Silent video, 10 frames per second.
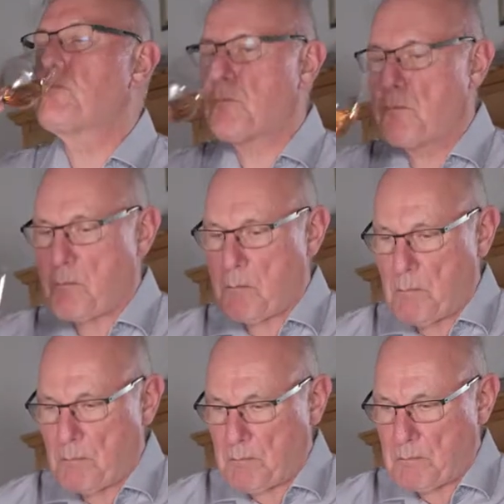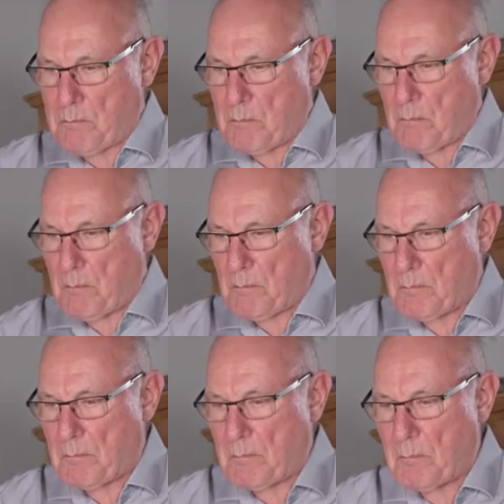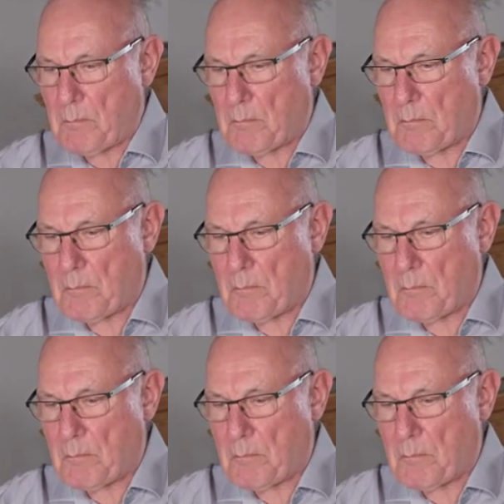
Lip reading: Nobody speaks.